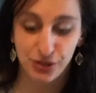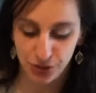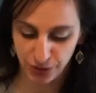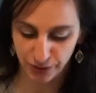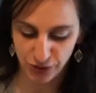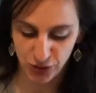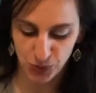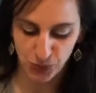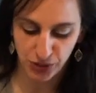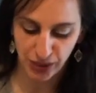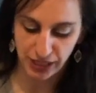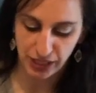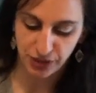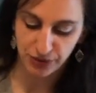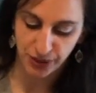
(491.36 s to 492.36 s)
sort of
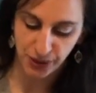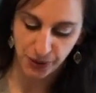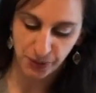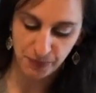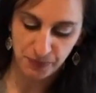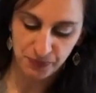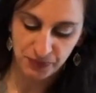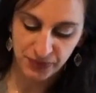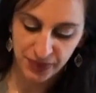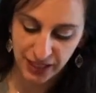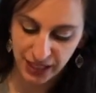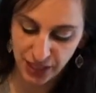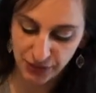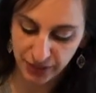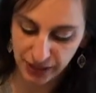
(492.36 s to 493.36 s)
swirling through.
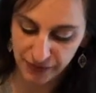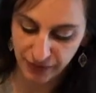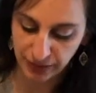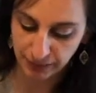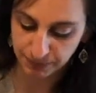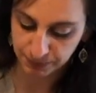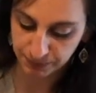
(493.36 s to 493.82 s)
It's really fun.